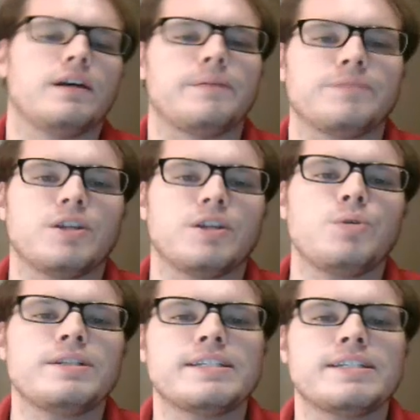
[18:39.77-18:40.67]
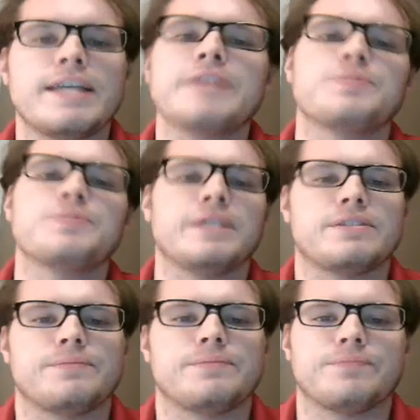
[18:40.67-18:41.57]
go to today's meet
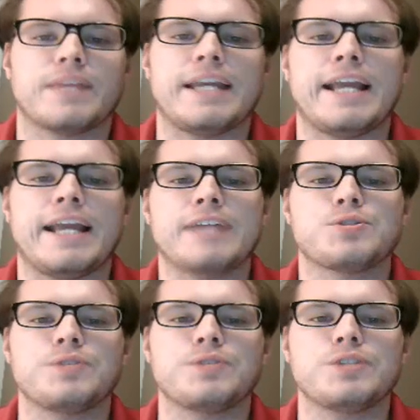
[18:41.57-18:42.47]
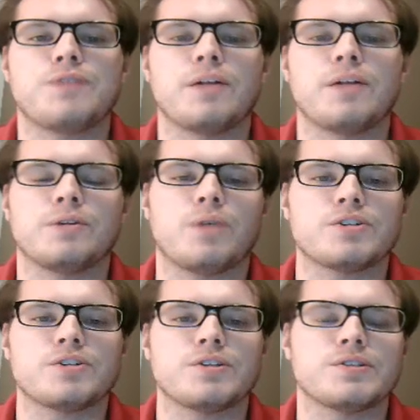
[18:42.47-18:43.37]
and answer these following
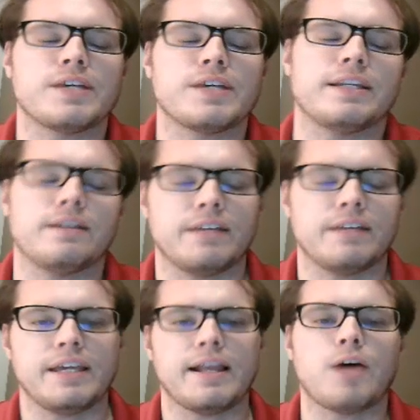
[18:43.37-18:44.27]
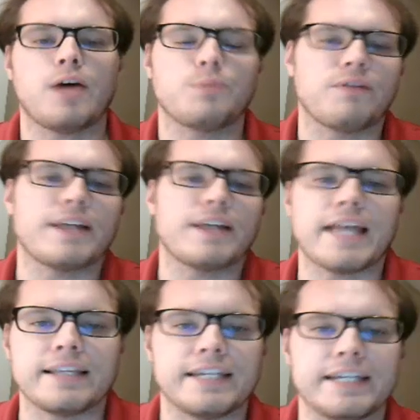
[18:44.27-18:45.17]
questions. And again, I'll provide
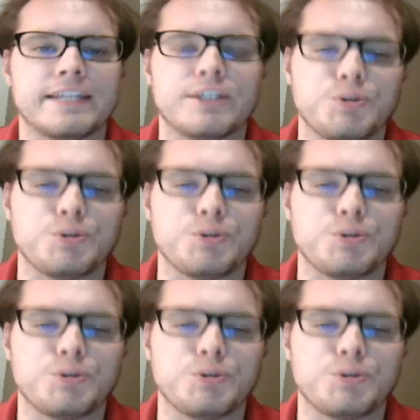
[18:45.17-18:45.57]
that link in the